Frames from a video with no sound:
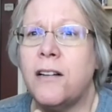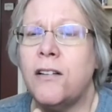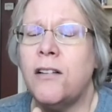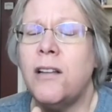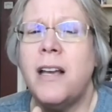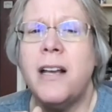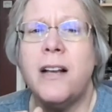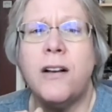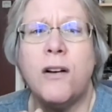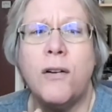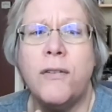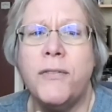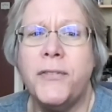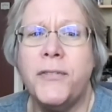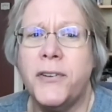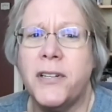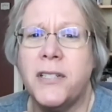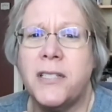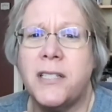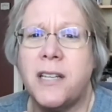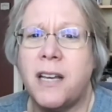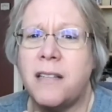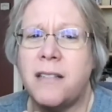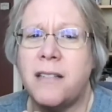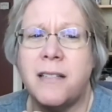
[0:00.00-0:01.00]
like over a
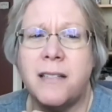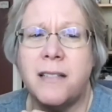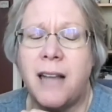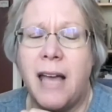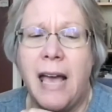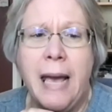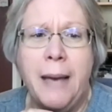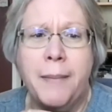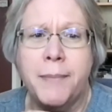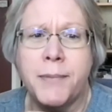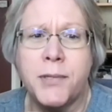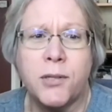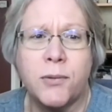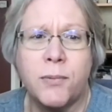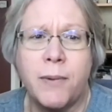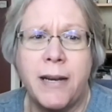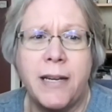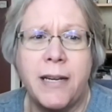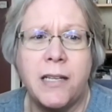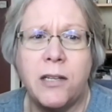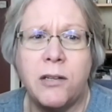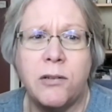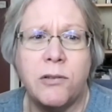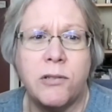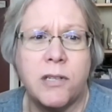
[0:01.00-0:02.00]
dozen labs
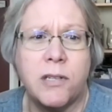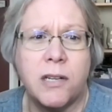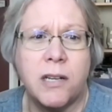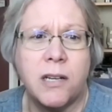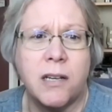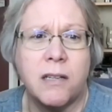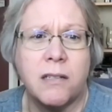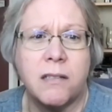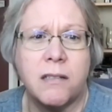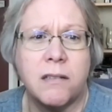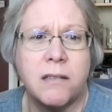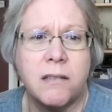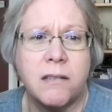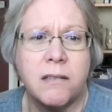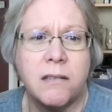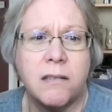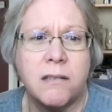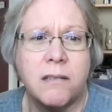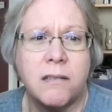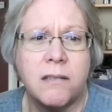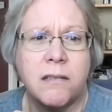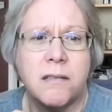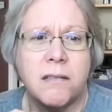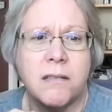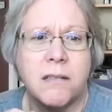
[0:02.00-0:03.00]
already using it.
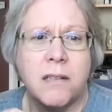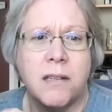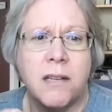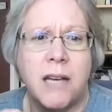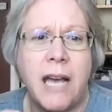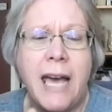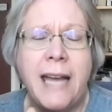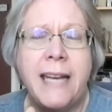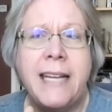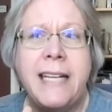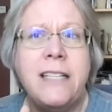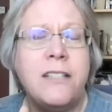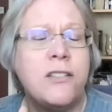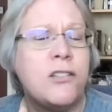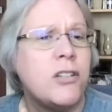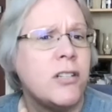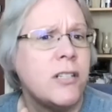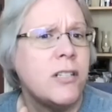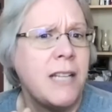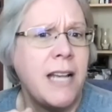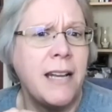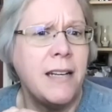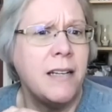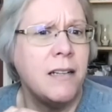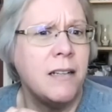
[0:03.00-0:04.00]
And he's
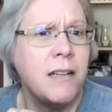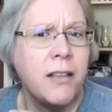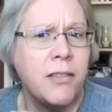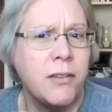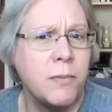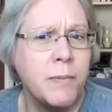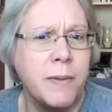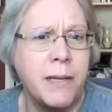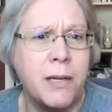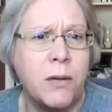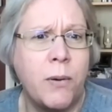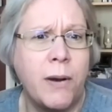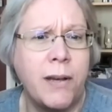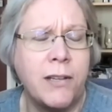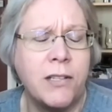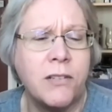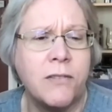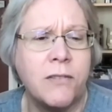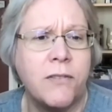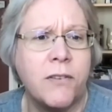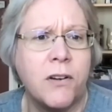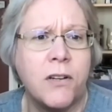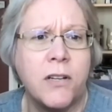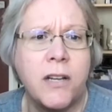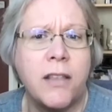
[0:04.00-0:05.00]
just had another
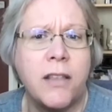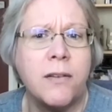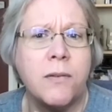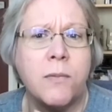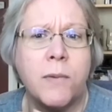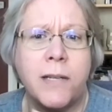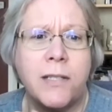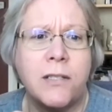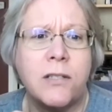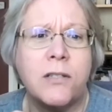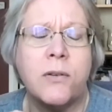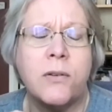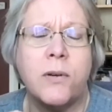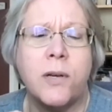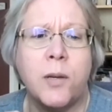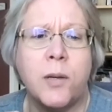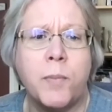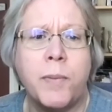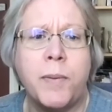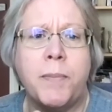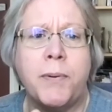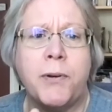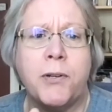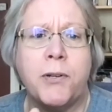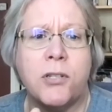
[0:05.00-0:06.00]
request for another one, so he'll
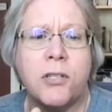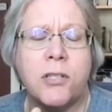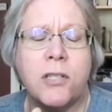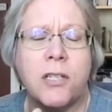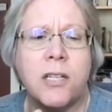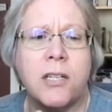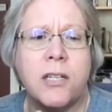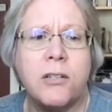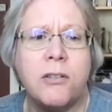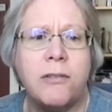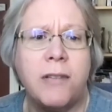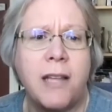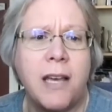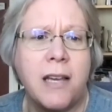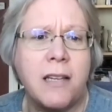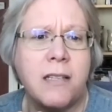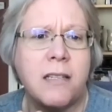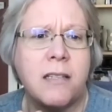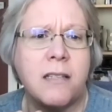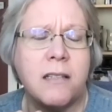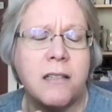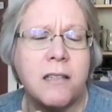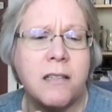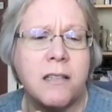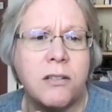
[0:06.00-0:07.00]
be purchasing new
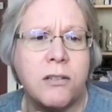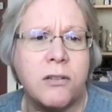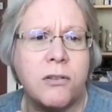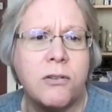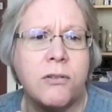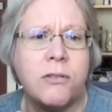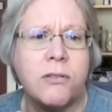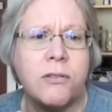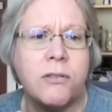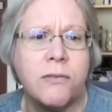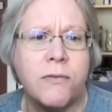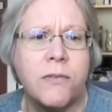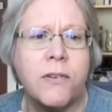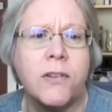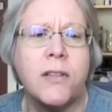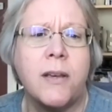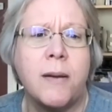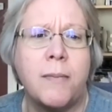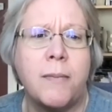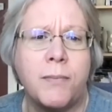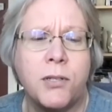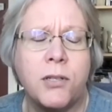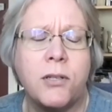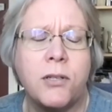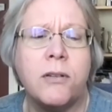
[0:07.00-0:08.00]
licenses soon for
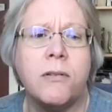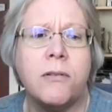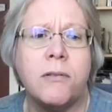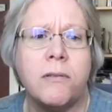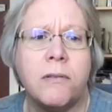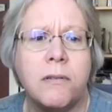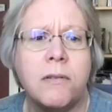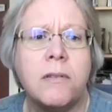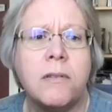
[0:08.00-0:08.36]
them too.